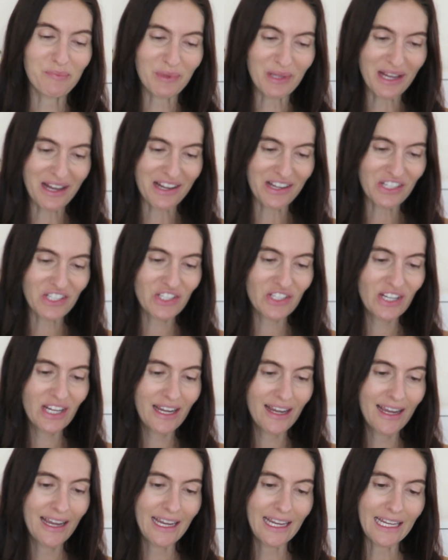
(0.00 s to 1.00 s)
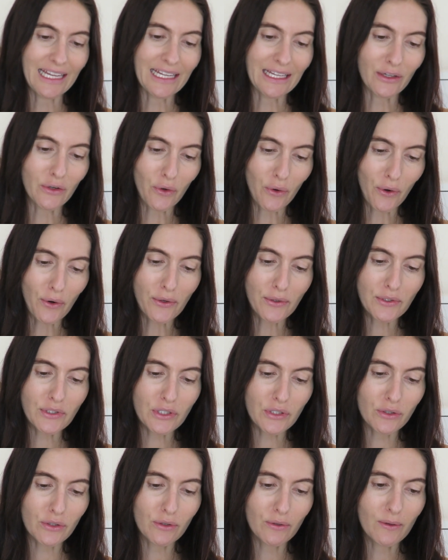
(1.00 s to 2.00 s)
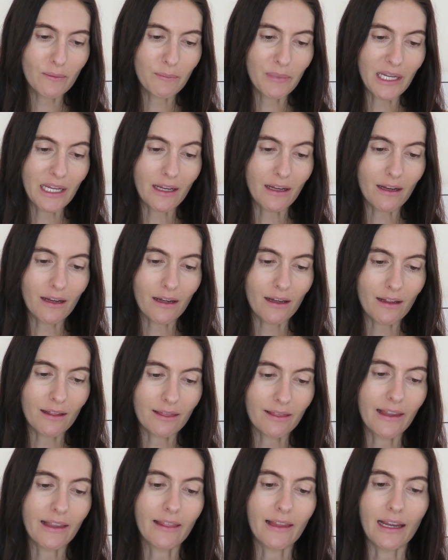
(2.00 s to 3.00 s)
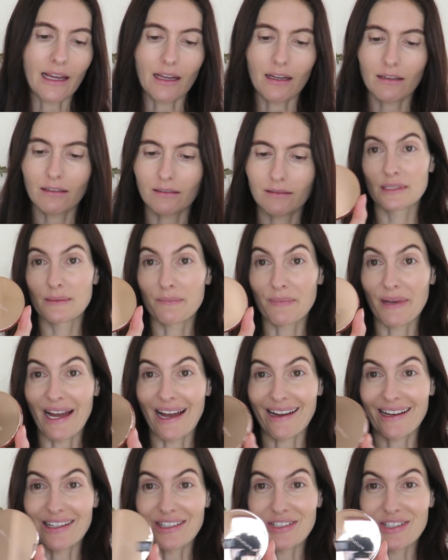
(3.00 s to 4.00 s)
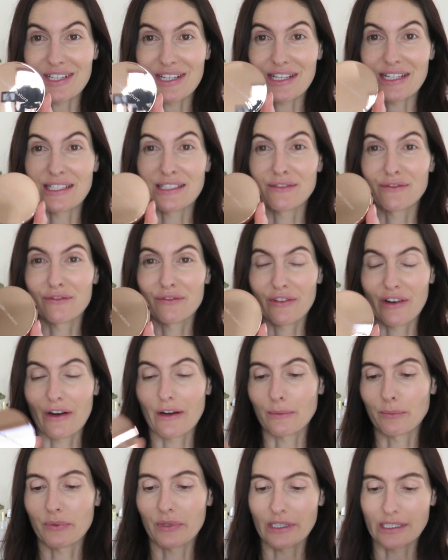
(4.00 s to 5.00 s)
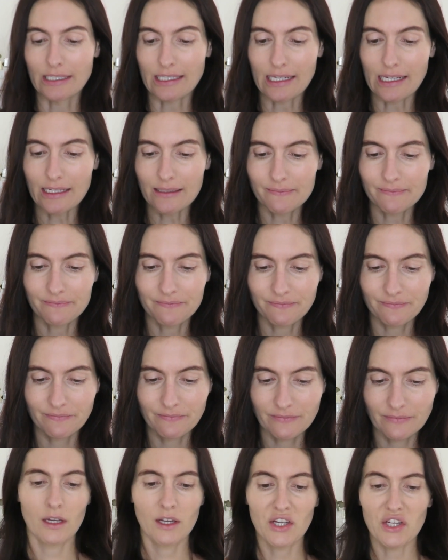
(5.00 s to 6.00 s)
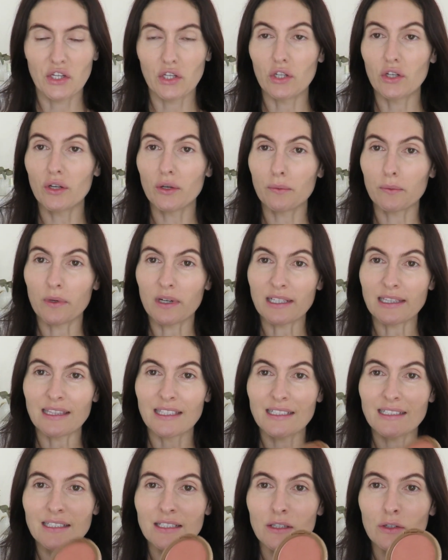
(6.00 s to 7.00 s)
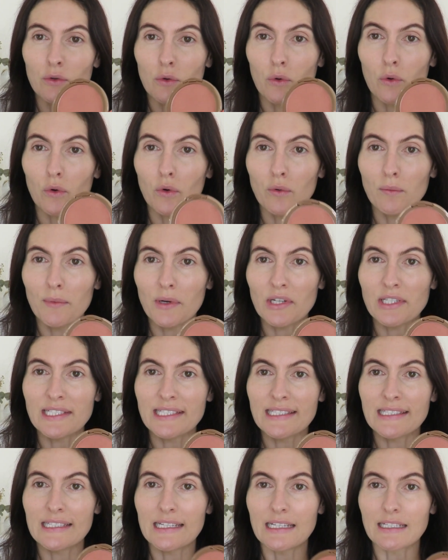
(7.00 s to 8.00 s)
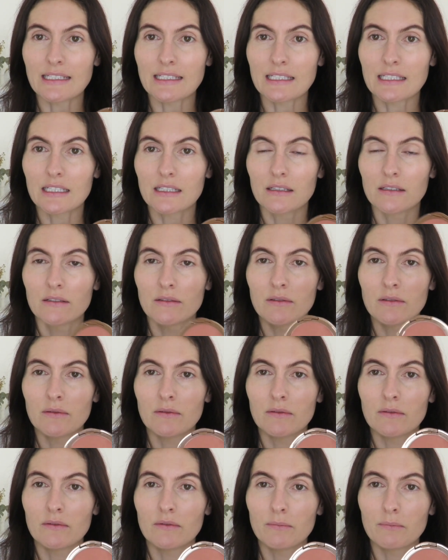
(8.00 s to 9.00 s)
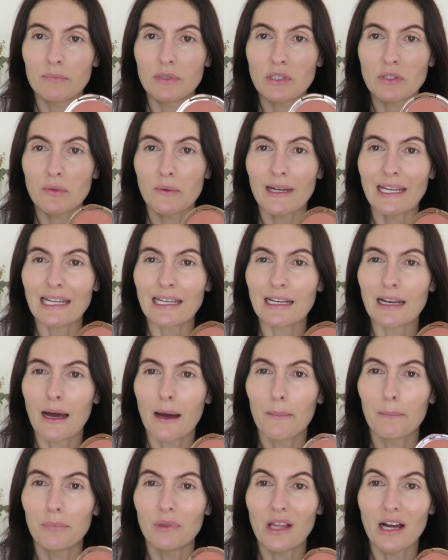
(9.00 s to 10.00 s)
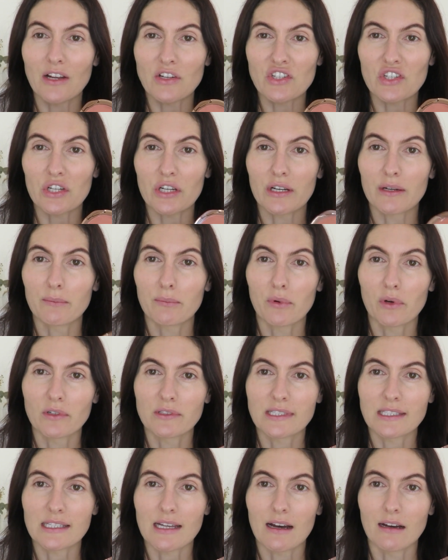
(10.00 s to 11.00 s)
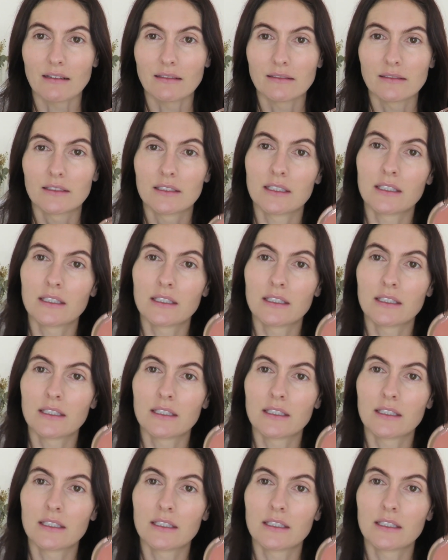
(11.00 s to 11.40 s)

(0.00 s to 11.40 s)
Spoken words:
Blush in 02 Pink Lily. Packaging is very pretty. You know what? This could almost sit between a blush and a bronzer.